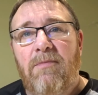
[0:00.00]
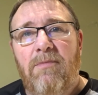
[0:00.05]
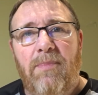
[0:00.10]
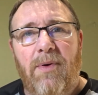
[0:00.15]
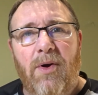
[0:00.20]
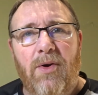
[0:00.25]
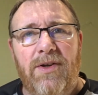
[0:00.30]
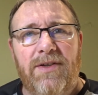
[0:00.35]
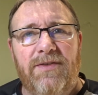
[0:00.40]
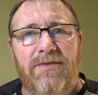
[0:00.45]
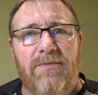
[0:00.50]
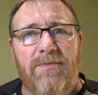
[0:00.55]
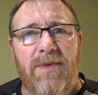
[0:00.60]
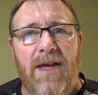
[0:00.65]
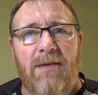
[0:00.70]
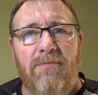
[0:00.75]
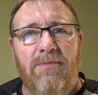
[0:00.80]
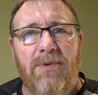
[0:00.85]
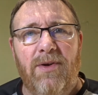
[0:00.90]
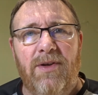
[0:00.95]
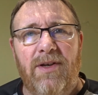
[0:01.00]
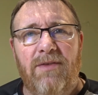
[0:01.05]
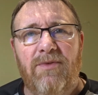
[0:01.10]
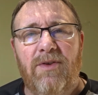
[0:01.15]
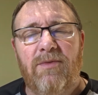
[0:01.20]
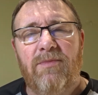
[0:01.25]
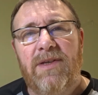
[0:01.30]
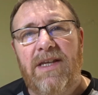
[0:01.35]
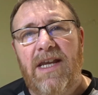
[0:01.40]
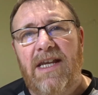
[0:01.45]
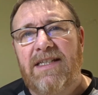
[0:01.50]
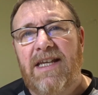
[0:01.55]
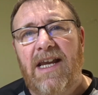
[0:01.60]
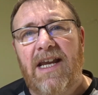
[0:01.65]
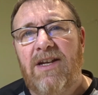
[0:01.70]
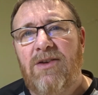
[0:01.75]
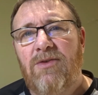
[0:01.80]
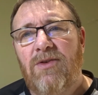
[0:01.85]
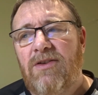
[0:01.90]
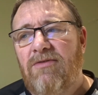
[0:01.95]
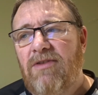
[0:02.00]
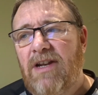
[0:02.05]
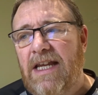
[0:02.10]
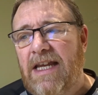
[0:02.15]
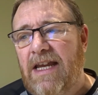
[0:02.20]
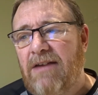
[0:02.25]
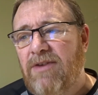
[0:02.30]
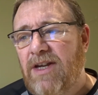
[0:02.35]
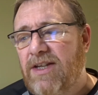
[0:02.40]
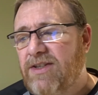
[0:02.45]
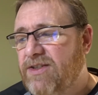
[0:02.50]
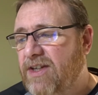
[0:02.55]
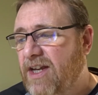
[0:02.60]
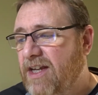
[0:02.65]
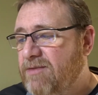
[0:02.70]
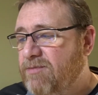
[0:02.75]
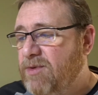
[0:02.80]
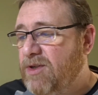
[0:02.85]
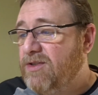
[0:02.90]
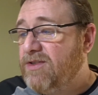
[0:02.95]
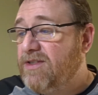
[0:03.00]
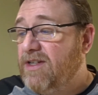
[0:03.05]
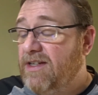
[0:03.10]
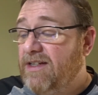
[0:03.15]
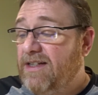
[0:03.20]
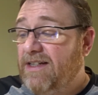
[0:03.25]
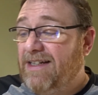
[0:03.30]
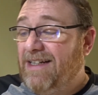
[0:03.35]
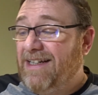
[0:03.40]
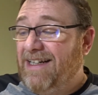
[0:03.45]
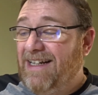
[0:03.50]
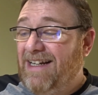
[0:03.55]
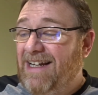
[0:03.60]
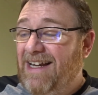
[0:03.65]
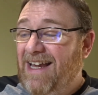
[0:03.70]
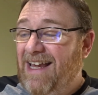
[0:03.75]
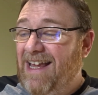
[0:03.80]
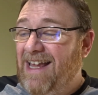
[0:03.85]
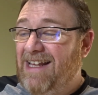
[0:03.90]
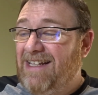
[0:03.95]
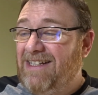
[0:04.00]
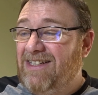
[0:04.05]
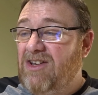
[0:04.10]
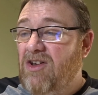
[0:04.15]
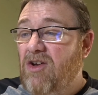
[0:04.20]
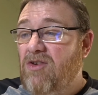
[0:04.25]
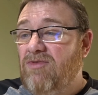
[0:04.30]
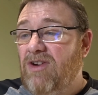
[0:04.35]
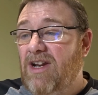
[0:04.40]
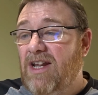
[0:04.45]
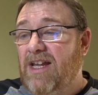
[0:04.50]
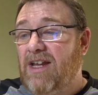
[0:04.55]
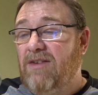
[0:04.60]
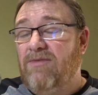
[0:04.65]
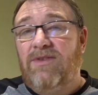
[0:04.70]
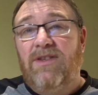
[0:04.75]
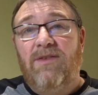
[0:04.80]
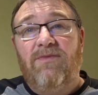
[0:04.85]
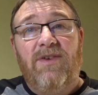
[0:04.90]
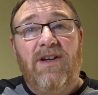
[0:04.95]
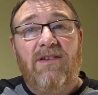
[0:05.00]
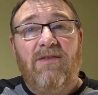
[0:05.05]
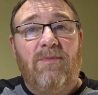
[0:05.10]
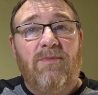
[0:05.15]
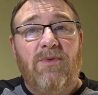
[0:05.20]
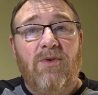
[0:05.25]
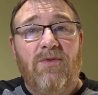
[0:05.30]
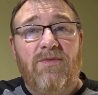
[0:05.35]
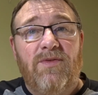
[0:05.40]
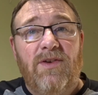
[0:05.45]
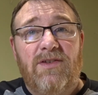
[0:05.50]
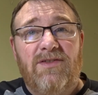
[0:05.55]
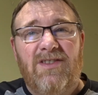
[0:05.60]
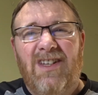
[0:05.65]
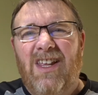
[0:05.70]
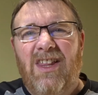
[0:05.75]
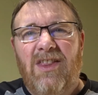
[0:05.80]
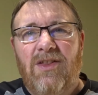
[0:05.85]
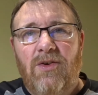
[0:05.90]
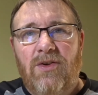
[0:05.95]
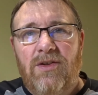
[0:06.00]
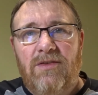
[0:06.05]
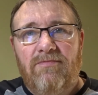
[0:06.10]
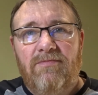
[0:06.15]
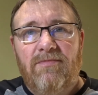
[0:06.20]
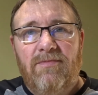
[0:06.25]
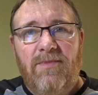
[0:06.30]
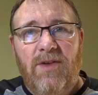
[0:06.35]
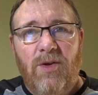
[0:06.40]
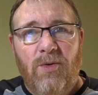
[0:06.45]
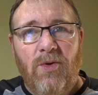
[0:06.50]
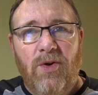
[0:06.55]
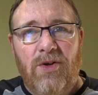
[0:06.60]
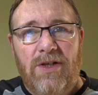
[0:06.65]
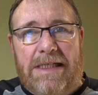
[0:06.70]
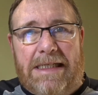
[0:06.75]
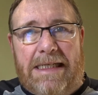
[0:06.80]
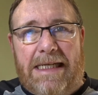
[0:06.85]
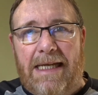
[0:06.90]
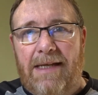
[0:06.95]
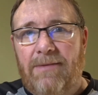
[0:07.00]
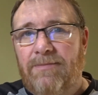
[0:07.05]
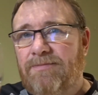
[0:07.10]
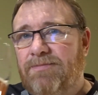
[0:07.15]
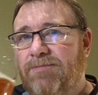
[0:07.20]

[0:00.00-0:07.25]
points from that point of view. But yes, I can only really give it a 6 because it's not really giving the flavour profiles that you thought you were going to get.